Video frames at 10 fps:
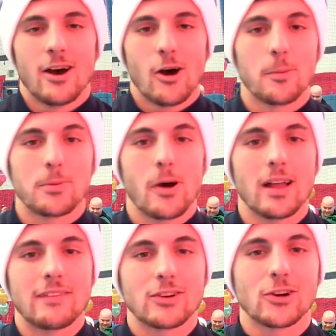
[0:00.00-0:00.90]
Hope you
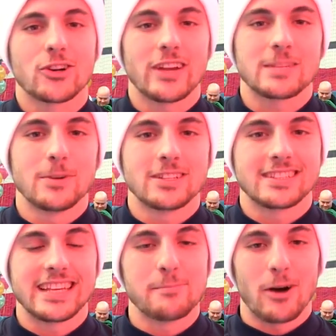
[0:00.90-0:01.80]
all have a good Christmas.
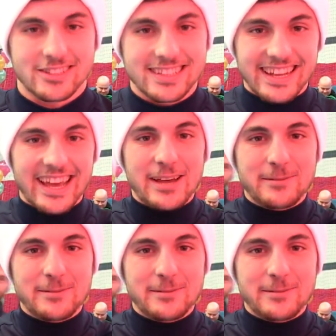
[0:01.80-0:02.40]
See you Boxing Day.